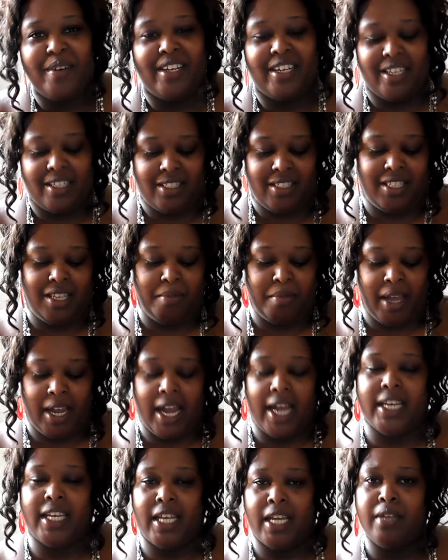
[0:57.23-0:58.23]
but it doesn't seem like
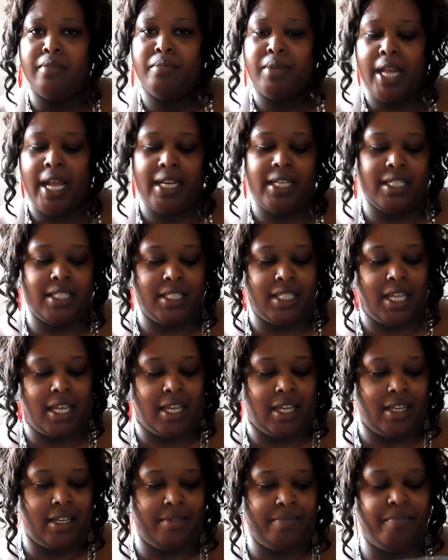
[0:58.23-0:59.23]
I did, but I just
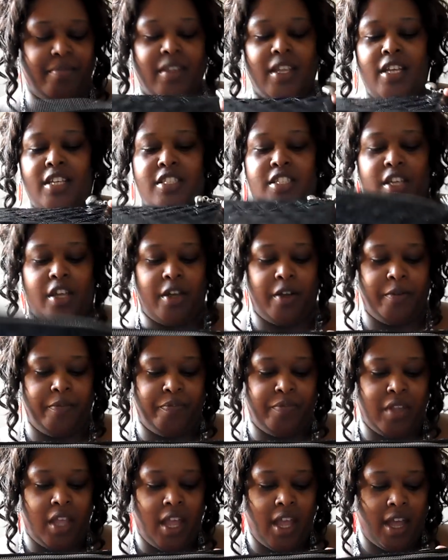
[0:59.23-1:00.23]
did. So
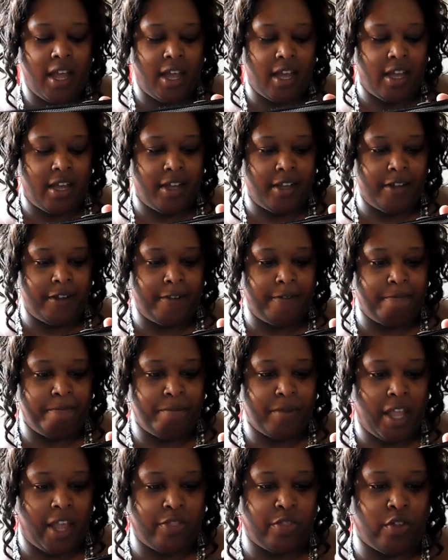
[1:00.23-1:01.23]
um,
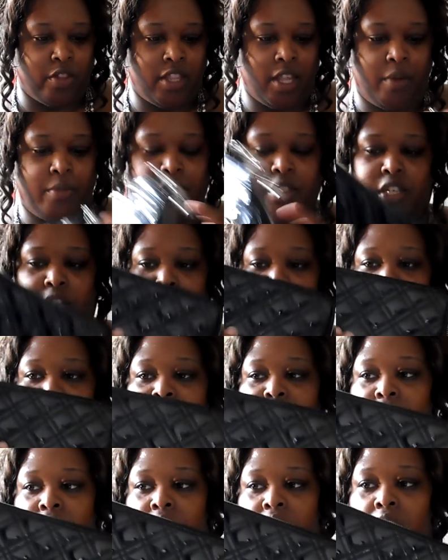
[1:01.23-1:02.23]
I thought that was cute.
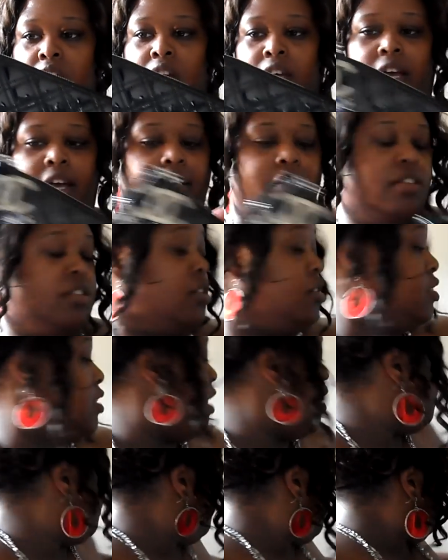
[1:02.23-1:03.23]
Okay, so it's
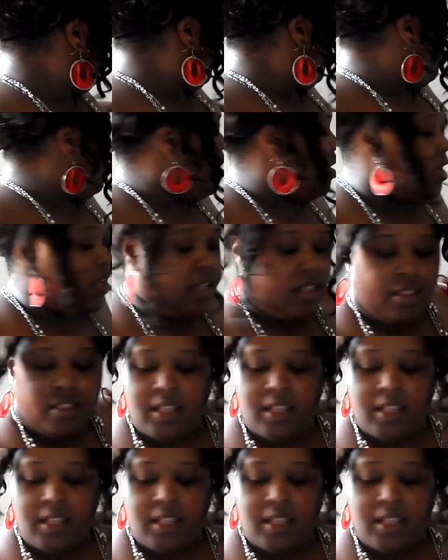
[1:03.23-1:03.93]
that. And